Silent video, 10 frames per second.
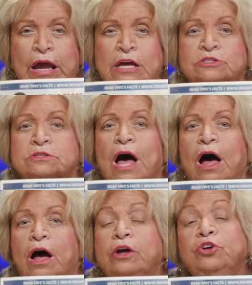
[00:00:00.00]
It's
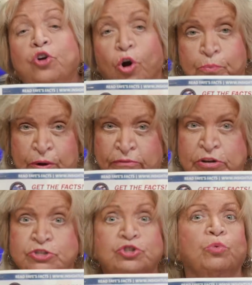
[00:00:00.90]
your
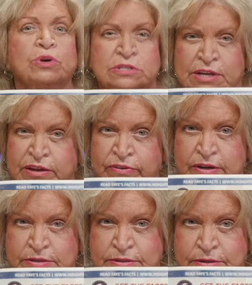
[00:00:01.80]
privilege to receive
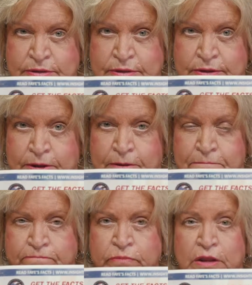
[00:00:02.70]
it.
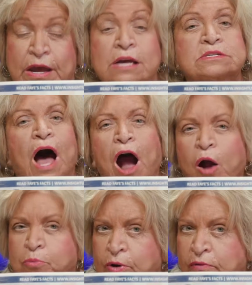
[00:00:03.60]
It's
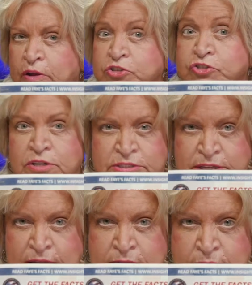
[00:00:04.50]
our privilege to
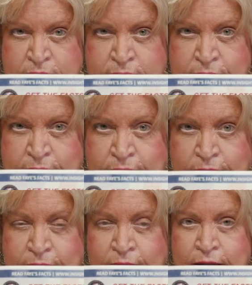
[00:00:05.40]
send it.
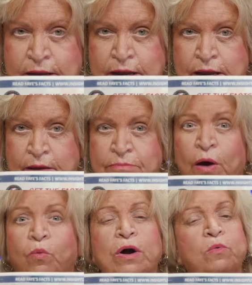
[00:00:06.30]

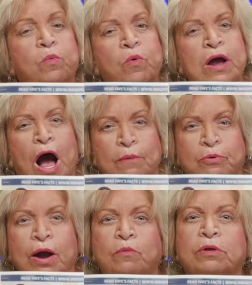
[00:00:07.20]
But we
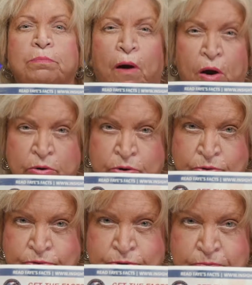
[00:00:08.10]
operate with
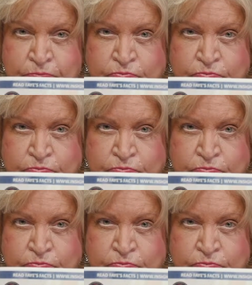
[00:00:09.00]
partners